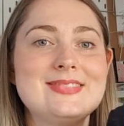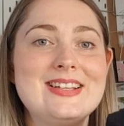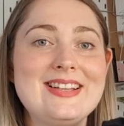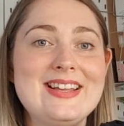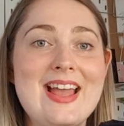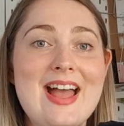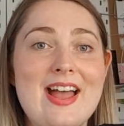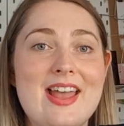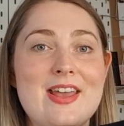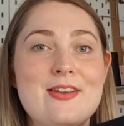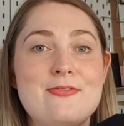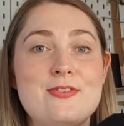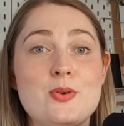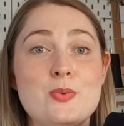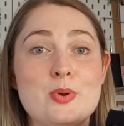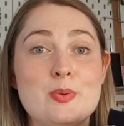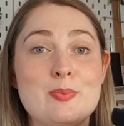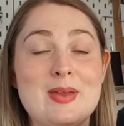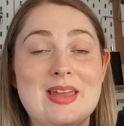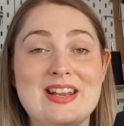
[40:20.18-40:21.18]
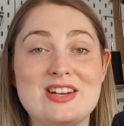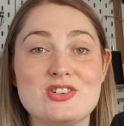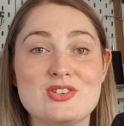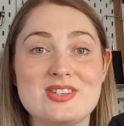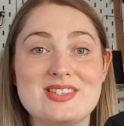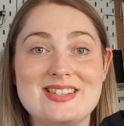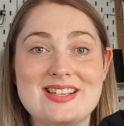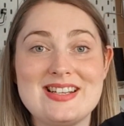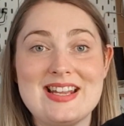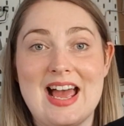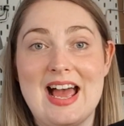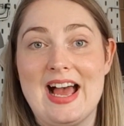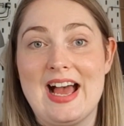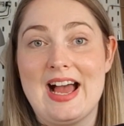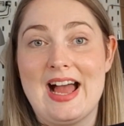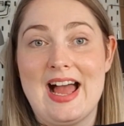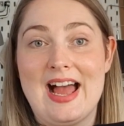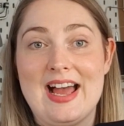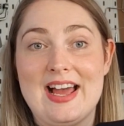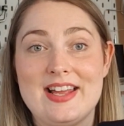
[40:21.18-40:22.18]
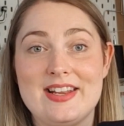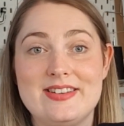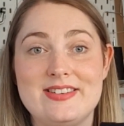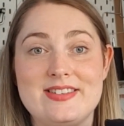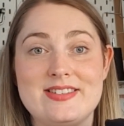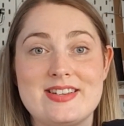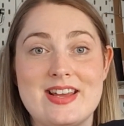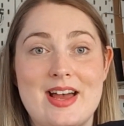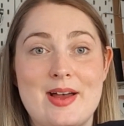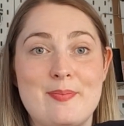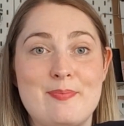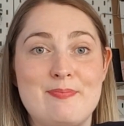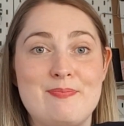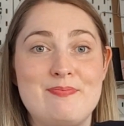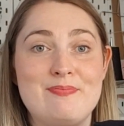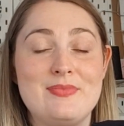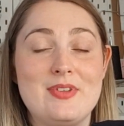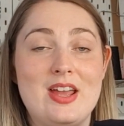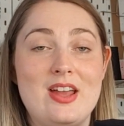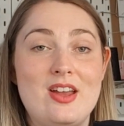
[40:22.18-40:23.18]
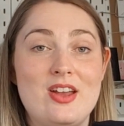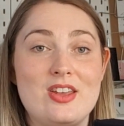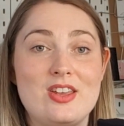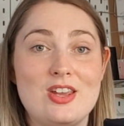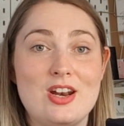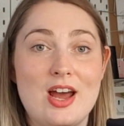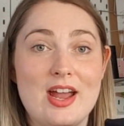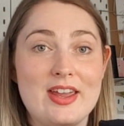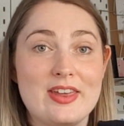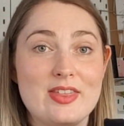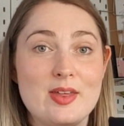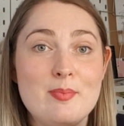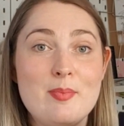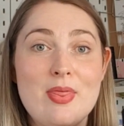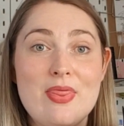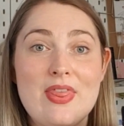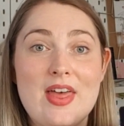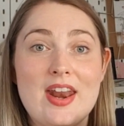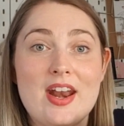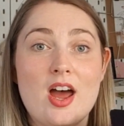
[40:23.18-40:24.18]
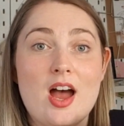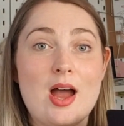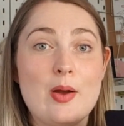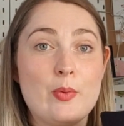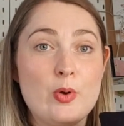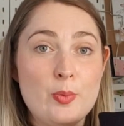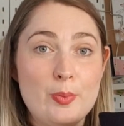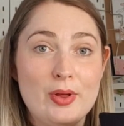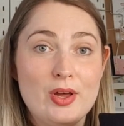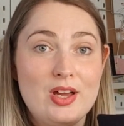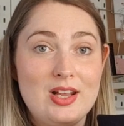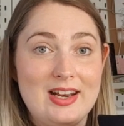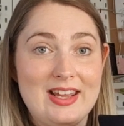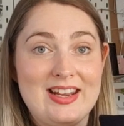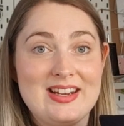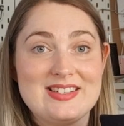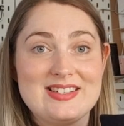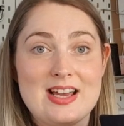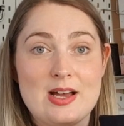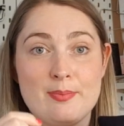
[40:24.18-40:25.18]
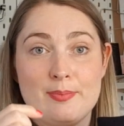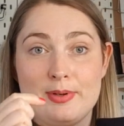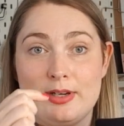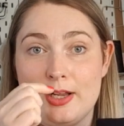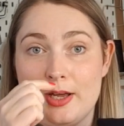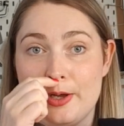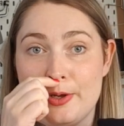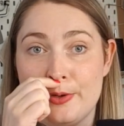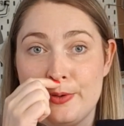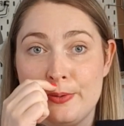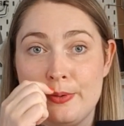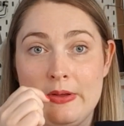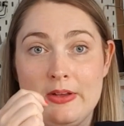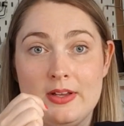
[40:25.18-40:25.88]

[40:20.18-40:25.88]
yeah, if you would be interested and you like them, then I will put a link down below